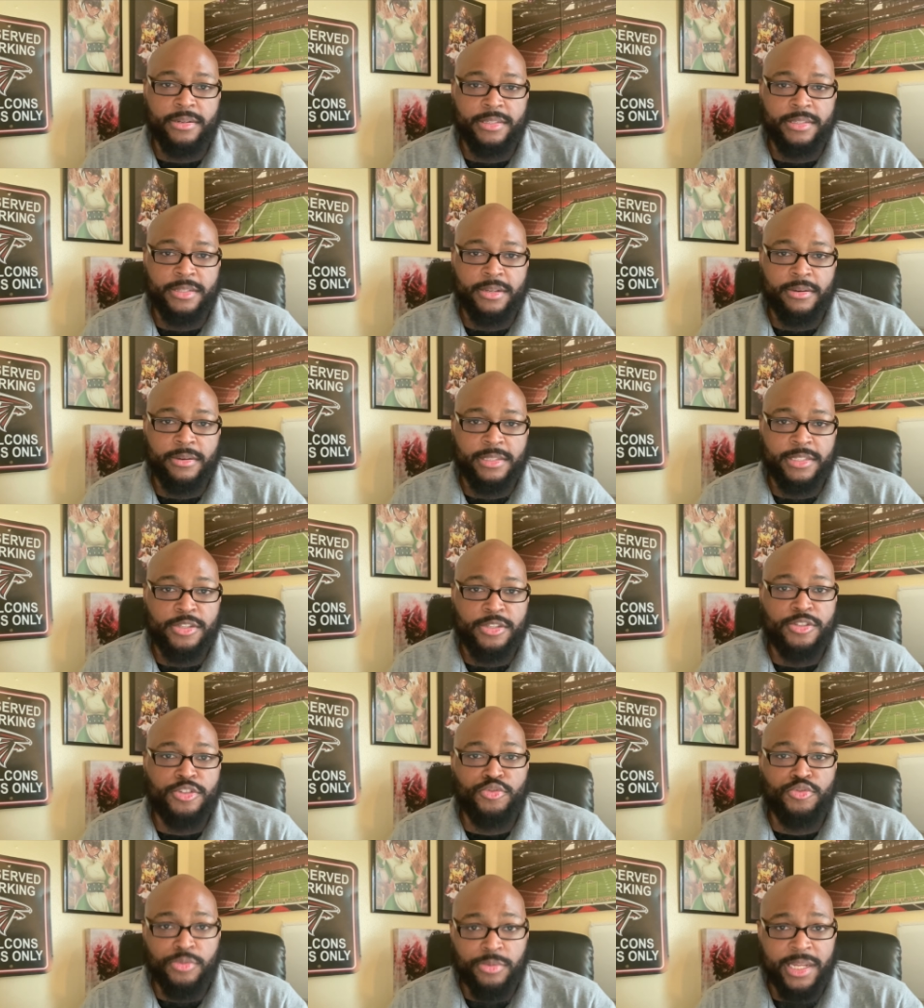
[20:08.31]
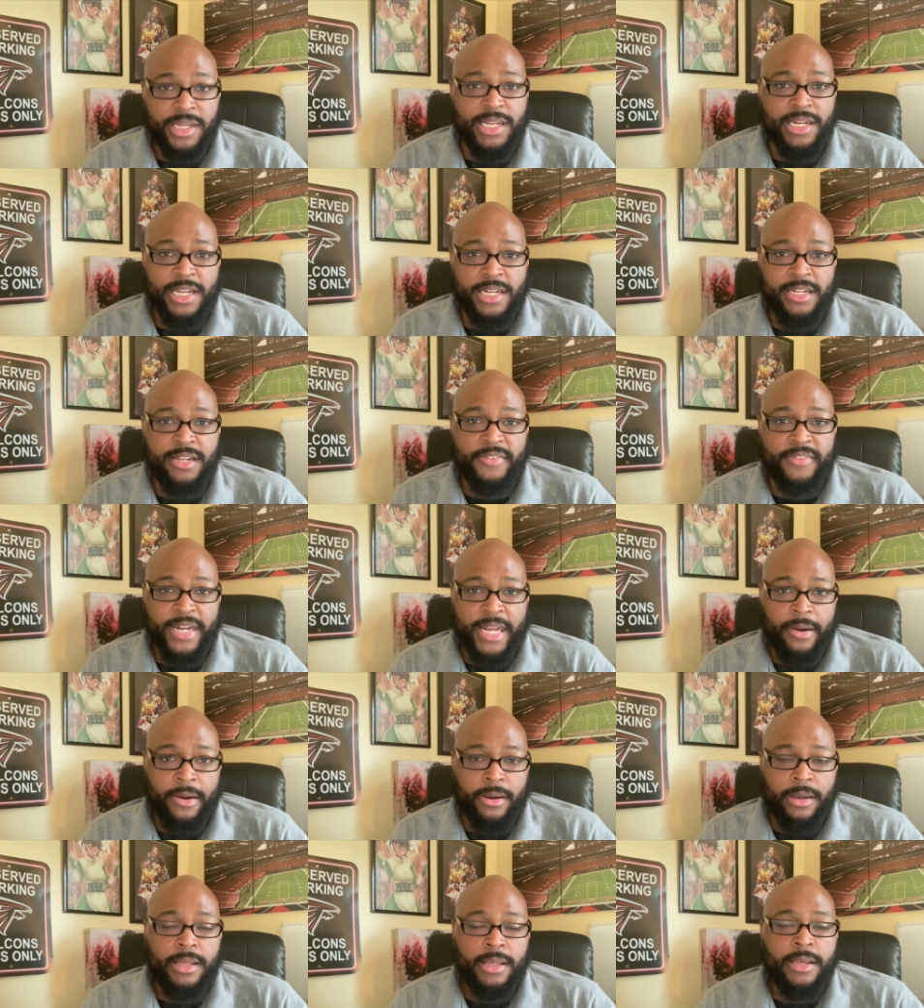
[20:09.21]
And so it's truly an end of an
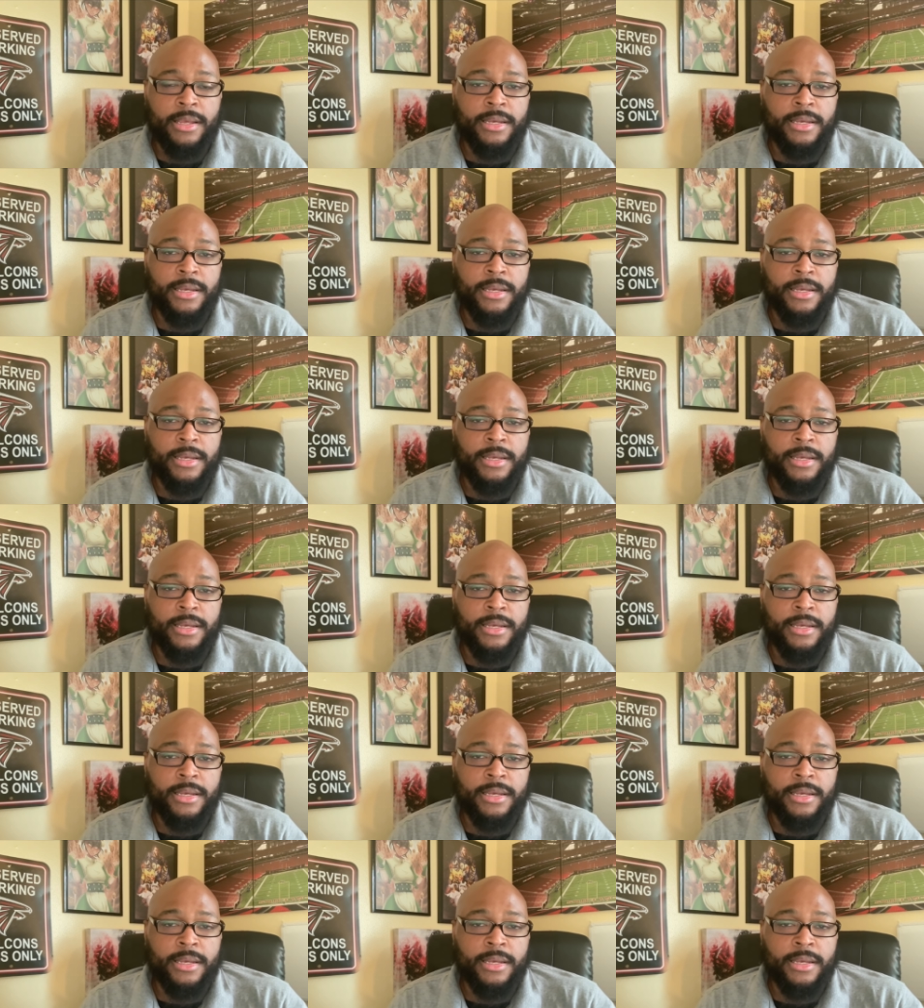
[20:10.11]
era.